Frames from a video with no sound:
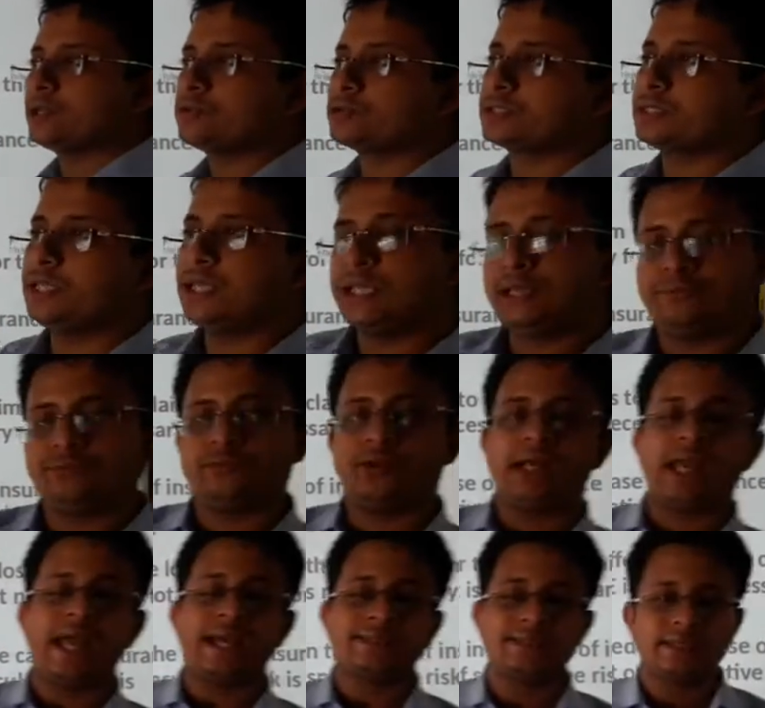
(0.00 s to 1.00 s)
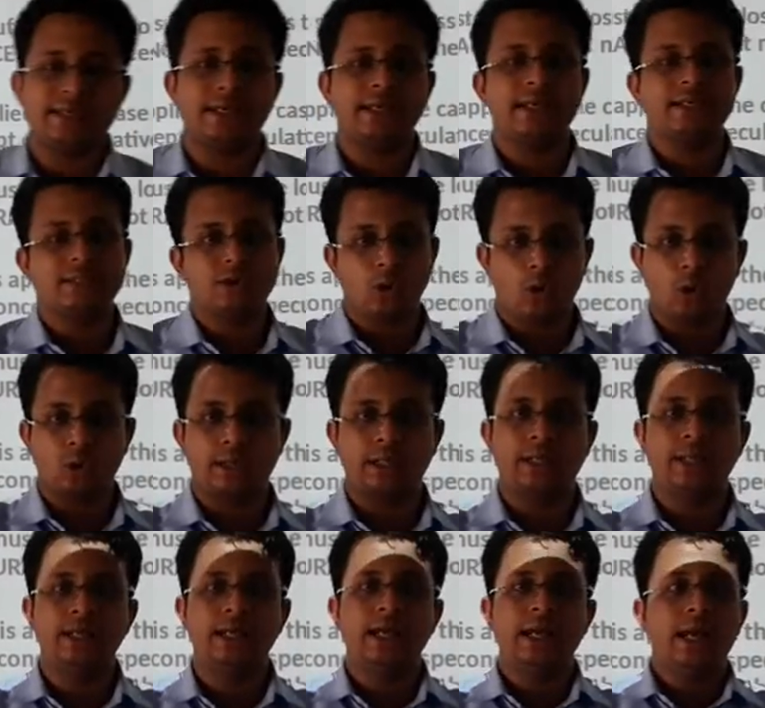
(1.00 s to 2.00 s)
see, if one accident has
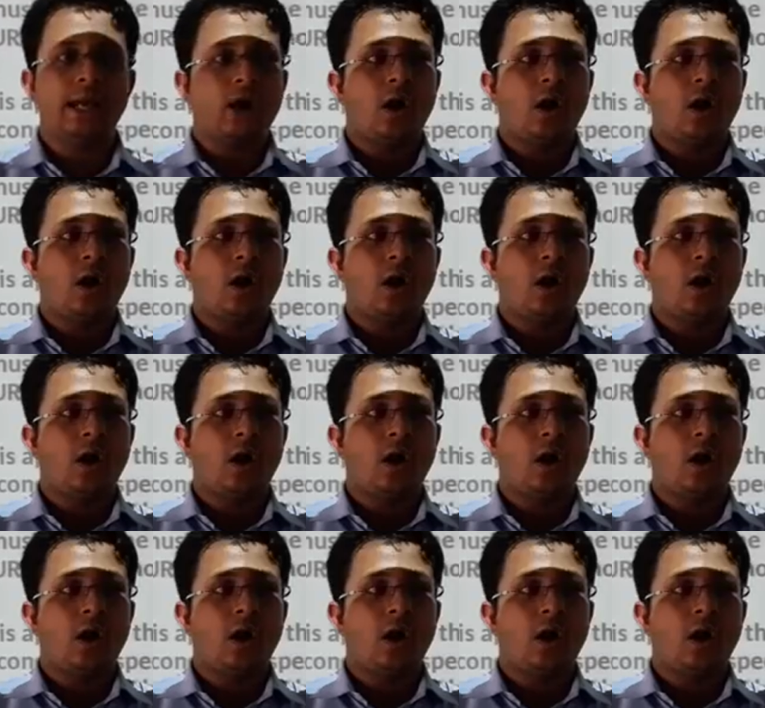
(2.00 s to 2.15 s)
occurred,